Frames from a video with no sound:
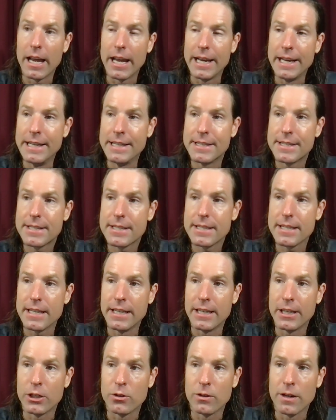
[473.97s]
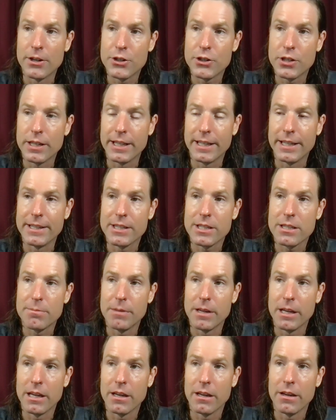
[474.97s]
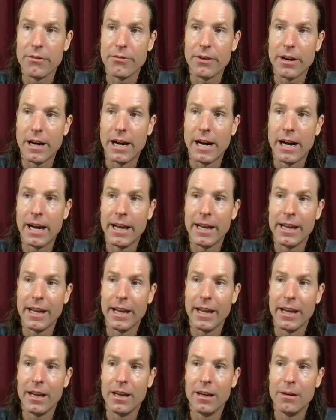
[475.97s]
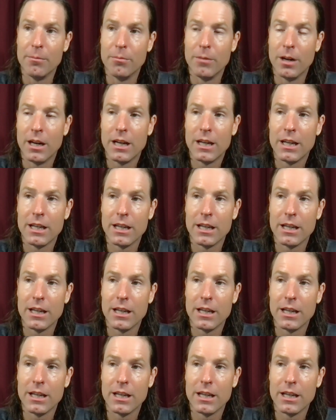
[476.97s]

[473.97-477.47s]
it's an aggression against me if I am,